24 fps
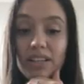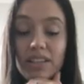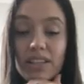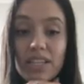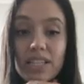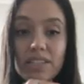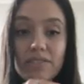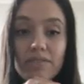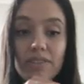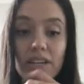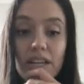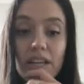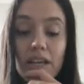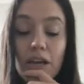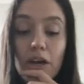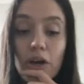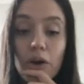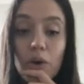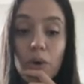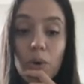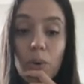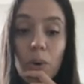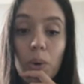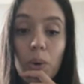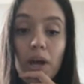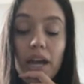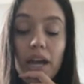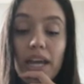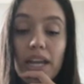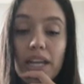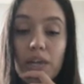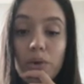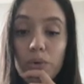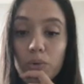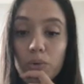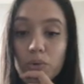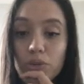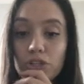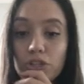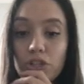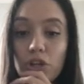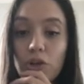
this video, and it will show